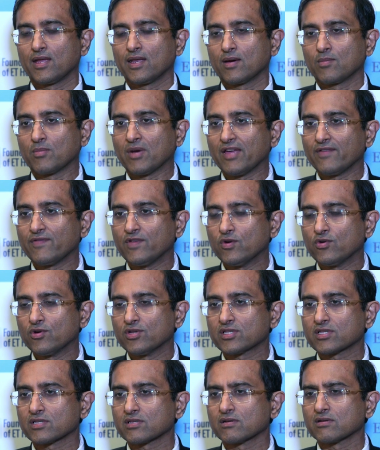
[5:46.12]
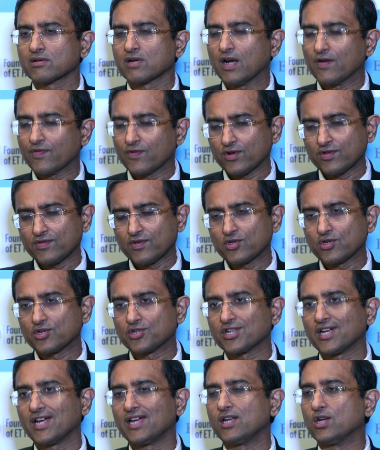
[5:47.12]
Now, my view is, of course, we
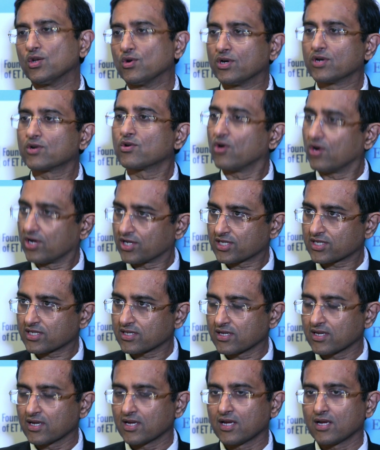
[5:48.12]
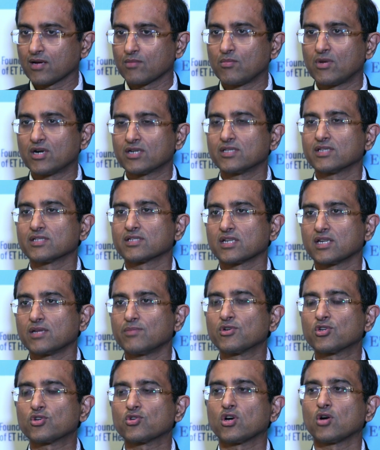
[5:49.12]
should try and lower costs, but there's a
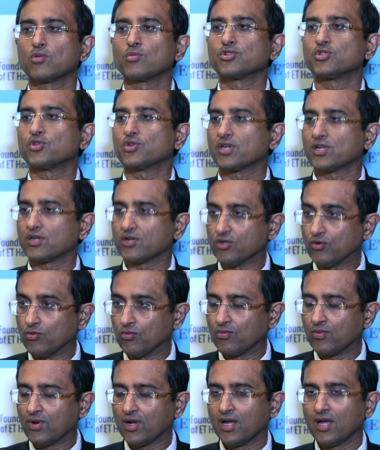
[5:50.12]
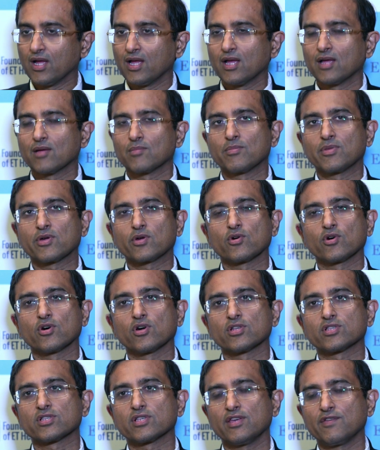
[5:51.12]
limit to how much you can do.
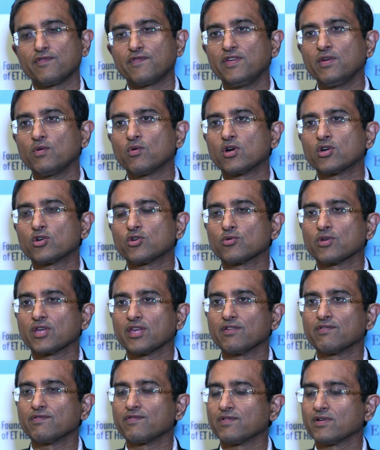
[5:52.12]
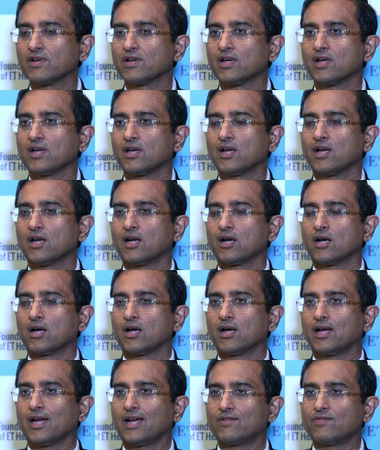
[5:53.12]
Because if we want to give
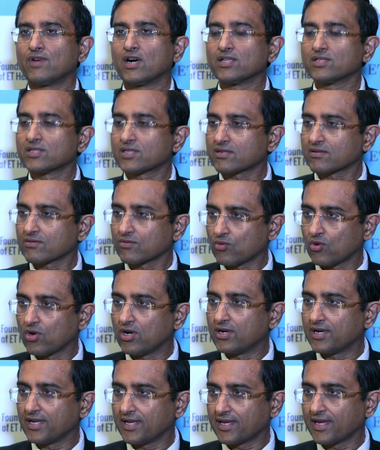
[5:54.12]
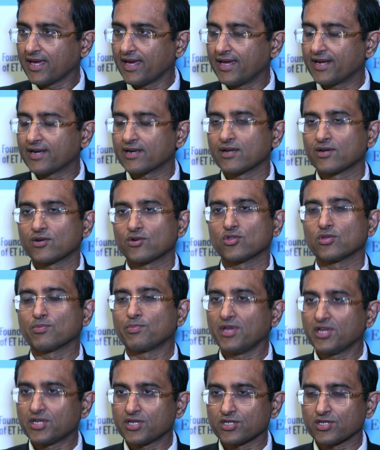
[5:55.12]
advanced quality care to the
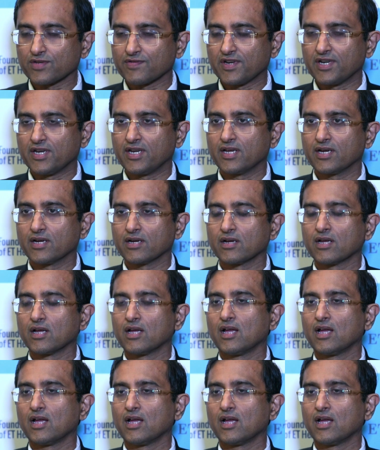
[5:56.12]
patients of India,